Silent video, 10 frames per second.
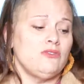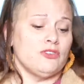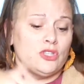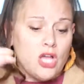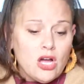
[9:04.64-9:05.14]

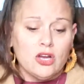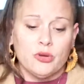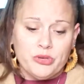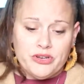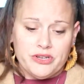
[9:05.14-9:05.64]
for
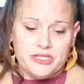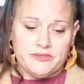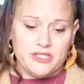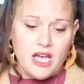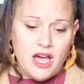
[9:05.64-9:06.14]
longer periods
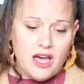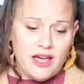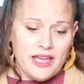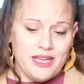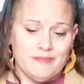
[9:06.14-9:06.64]
of
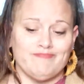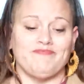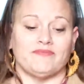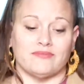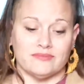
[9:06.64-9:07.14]
time,
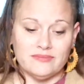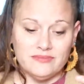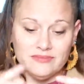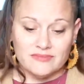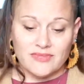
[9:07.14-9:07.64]

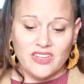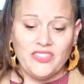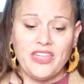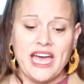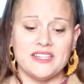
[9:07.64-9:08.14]

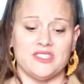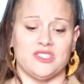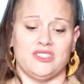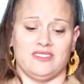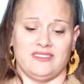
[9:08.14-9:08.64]

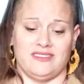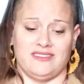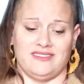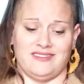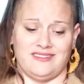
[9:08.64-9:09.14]
that's
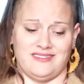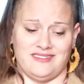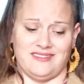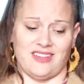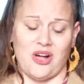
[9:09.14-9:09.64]

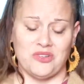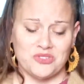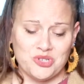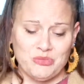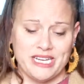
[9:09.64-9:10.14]

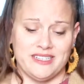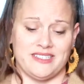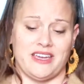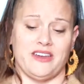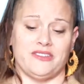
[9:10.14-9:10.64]
also my
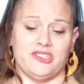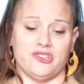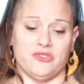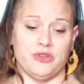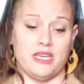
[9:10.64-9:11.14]
desire, is to
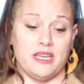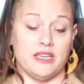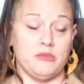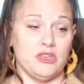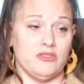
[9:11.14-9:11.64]
create
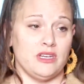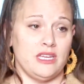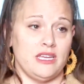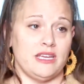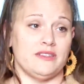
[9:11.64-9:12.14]

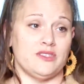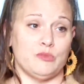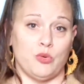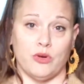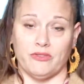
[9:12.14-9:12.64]
community and
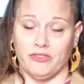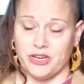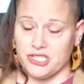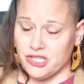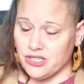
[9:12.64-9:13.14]
support for
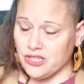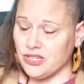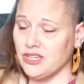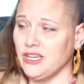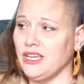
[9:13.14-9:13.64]
each
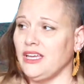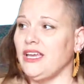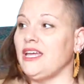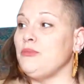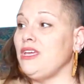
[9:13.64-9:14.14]
other,
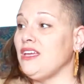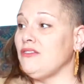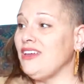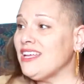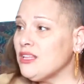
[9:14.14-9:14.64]
and being
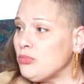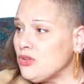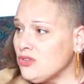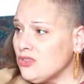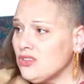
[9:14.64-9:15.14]

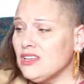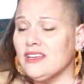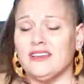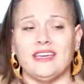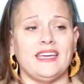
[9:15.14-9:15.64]
available,
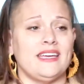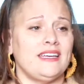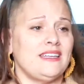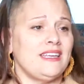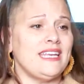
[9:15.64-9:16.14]

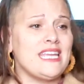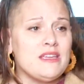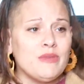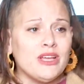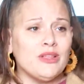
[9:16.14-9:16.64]
and an
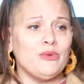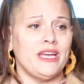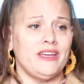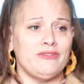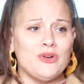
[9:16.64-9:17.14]
email
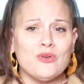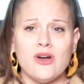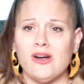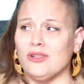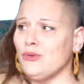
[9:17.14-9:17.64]
away, a phone
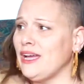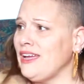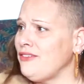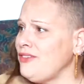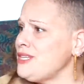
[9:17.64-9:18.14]
call
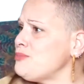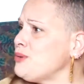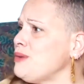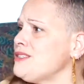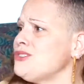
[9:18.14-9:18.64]
away, a
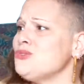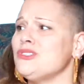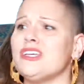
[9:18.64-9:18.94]
Facebook message,